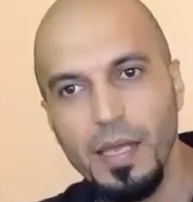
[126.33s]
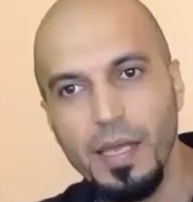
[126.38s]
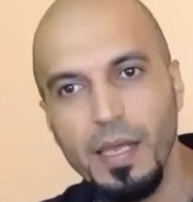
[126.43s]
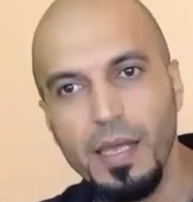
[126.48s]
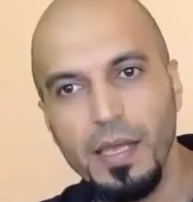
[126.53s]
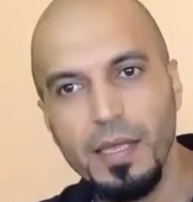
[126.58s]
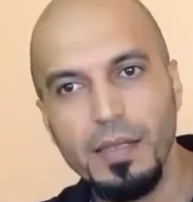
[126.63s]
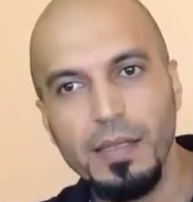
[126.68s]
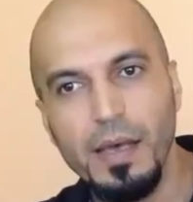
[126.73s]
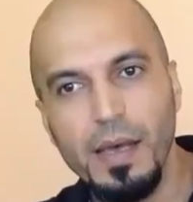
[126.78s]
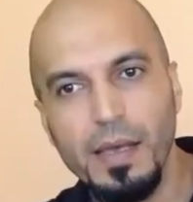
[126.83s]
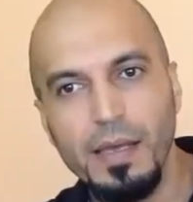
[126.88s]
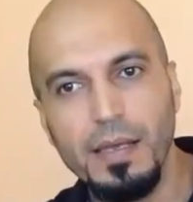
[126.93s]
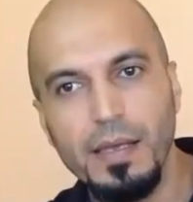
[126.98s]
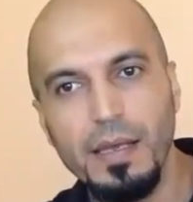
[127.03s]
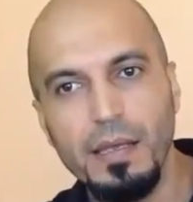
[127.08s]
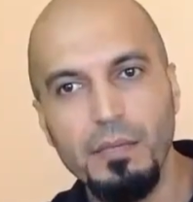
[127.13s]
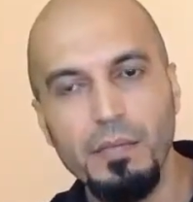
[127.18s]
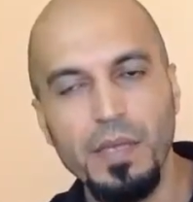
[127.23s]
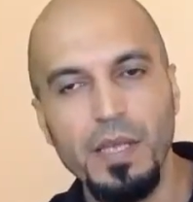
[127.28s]
and I
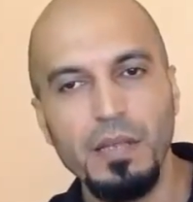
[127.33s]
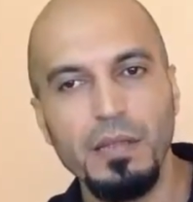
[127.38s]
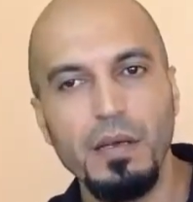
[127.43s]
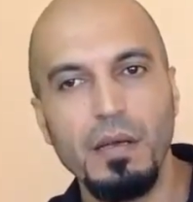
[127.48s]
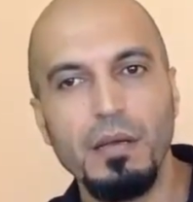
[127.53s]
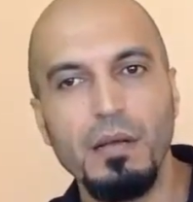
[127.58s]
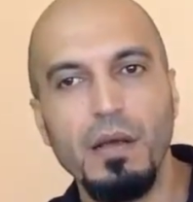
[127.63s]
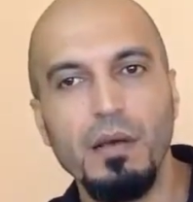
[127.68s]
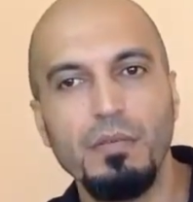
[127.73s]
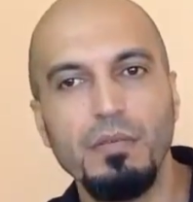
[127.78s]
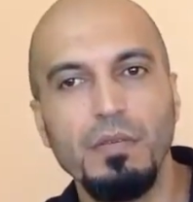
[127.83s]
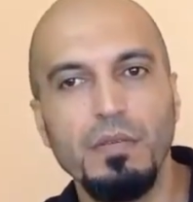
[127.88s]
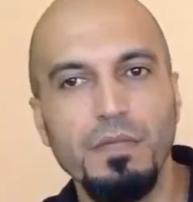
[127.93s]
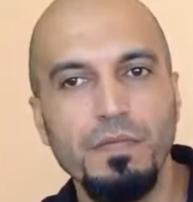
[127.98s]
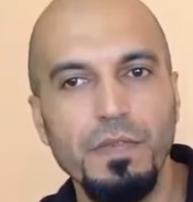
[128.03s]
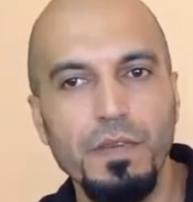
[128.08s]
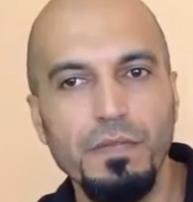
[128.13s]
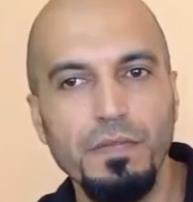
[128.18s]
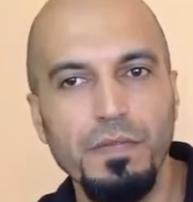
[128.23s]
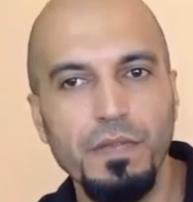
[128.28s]
can meet around
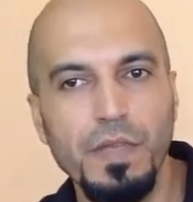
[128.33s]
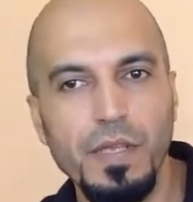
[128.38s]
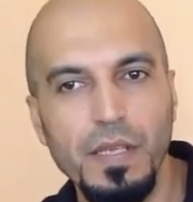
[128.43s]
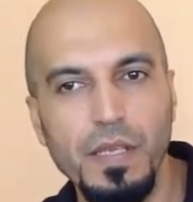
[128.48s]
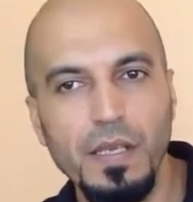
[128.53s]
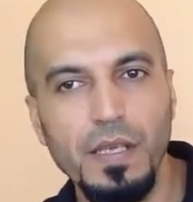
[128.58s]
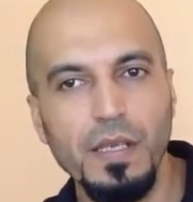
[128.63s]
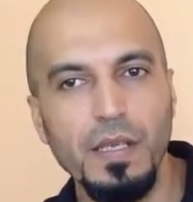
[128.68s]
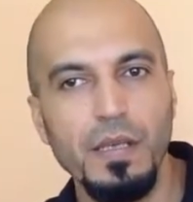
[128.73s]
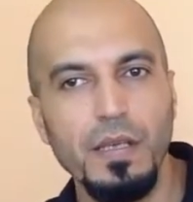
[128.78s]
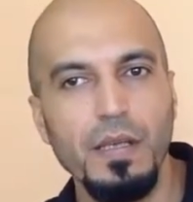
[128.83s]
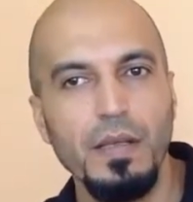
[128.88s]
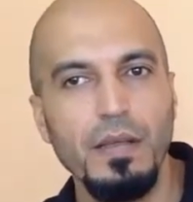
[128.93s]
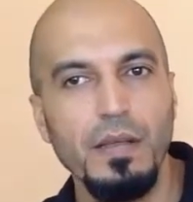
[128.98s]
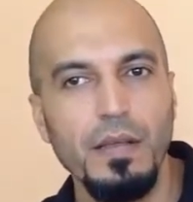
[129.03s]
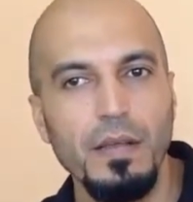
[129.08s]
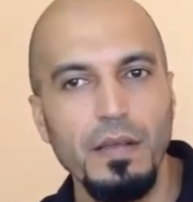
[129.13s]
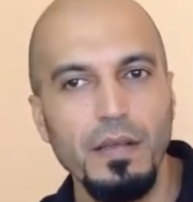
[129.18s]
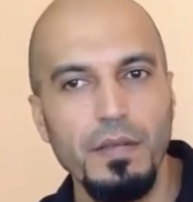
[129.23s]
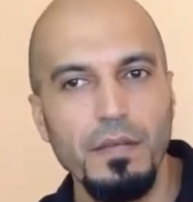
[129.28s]
50
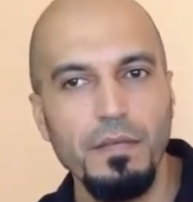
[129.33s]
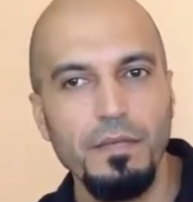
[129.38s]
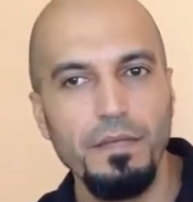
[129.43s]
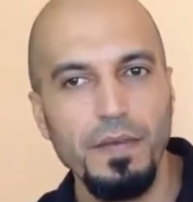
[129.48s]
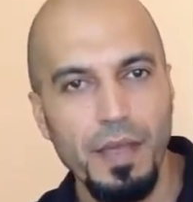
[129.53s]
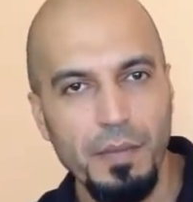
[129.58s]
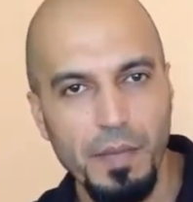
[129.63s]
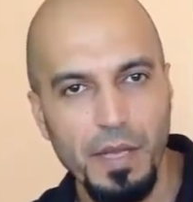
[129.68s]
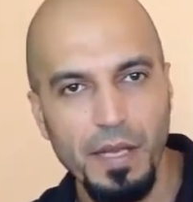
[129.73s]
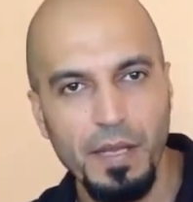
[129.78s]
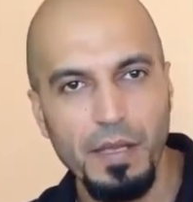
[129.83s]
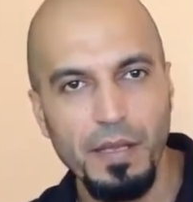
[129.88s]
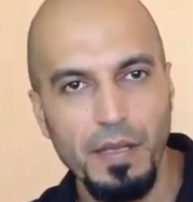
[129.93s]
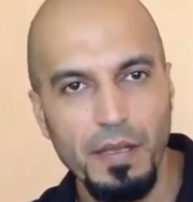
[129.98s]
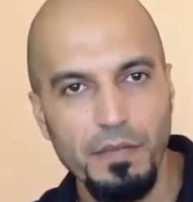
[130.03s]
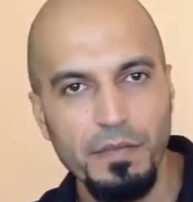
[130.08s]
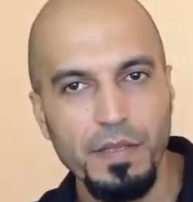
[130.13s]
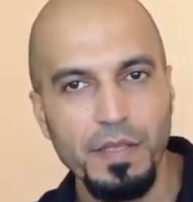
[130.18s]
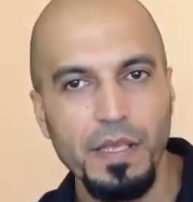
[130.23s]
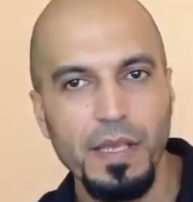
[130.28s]

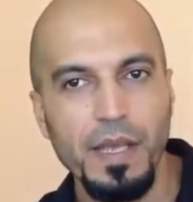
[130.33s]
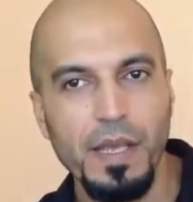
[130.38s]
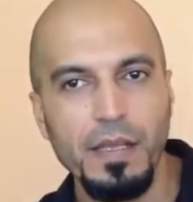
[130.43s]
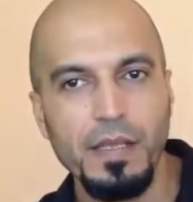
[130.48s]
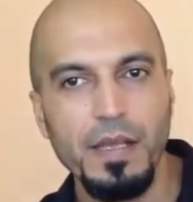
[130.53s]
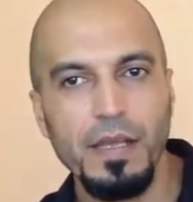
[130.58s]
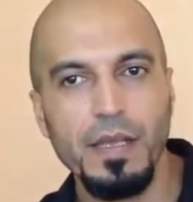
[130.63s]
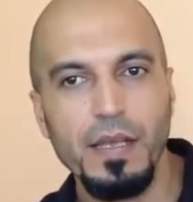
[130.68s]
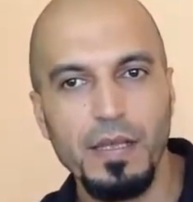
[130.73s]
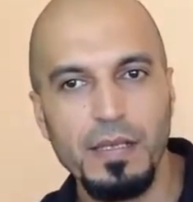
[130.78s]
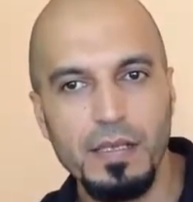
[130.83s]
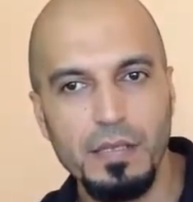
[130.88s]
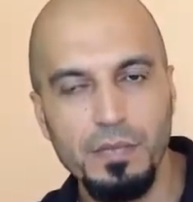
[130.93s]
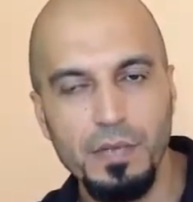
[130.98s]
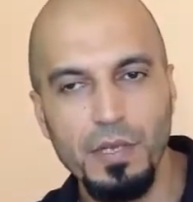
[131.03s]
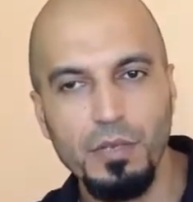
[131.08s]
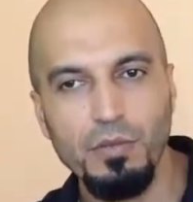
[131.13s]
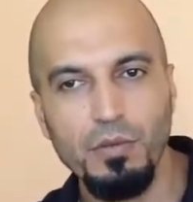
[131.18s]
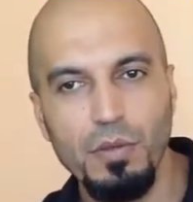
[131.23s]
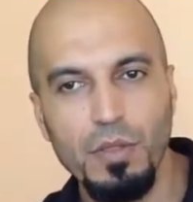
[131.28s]
family every day, and I can
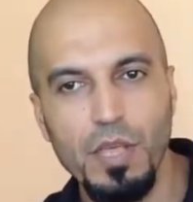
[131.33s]
speak to